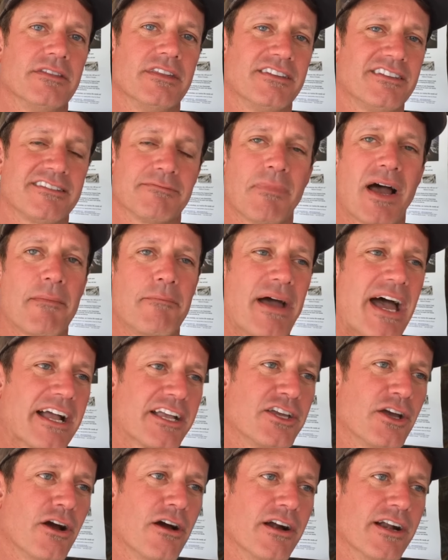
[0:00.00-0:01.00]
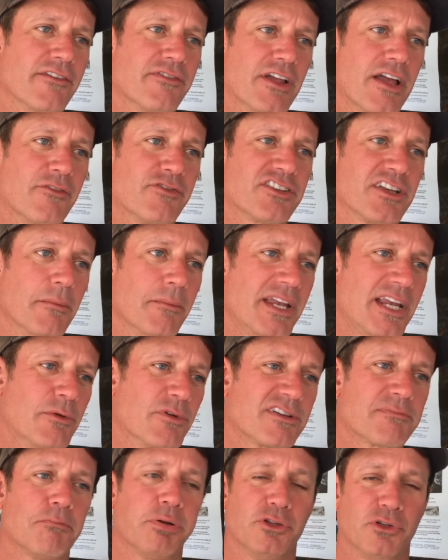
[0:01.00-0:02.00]
This is my backyard. If, if
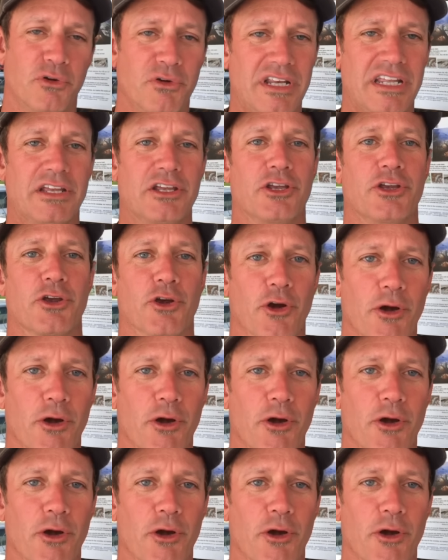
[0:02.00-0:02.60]
somebody was polluting